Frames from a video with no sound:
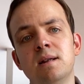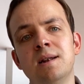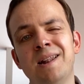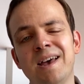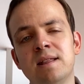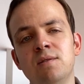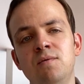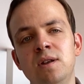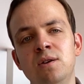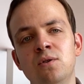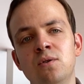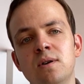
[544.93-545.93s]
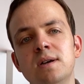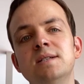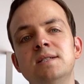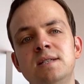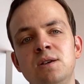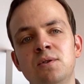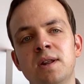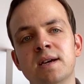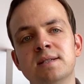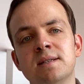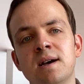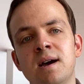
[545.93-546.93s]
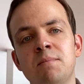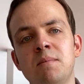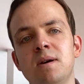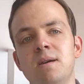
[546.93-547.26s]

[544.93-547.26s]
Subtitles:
like the video. See you next time.